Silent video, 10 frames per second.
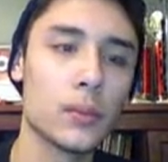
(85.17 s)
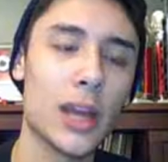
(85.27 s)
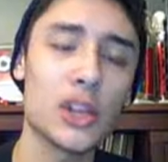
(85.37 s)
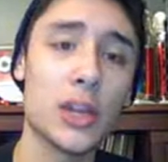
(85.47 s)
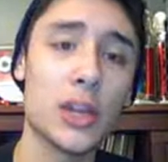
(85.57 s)

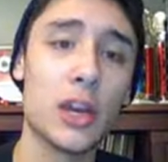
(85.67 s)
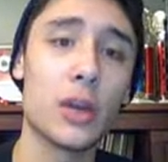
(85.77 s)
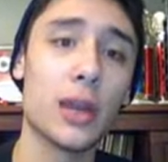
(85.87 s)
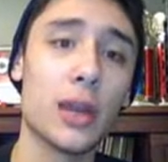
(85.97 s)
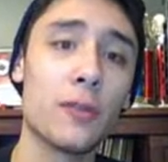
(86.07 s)
Actually, you know
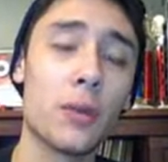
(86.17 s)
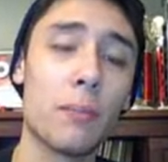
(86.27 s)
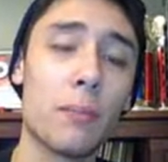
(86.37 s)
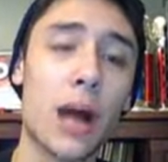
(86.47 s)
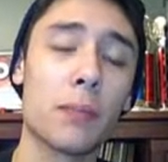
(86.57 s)
what? Life
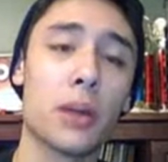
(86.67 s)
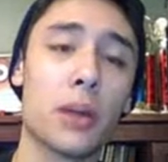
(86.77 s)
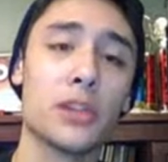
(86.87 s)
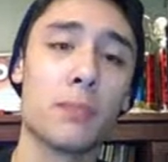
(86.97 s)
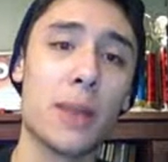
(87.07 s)
Orb Mach
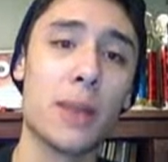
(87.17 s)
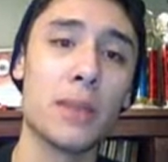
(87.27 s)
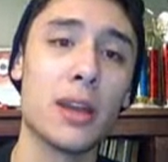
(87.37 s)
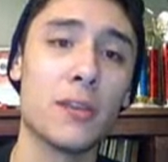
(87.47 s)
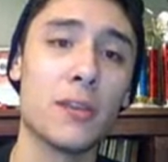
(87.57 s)
Punch might
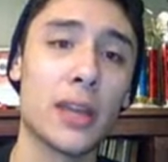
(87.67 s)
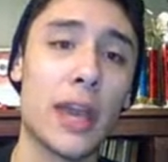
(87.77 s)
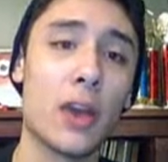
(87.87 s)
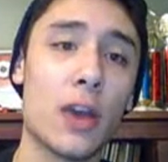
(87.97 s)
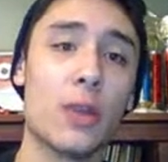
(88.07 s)
be enough to
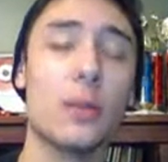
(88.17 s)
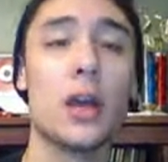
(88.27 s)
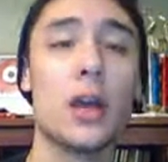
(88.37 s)
KO him.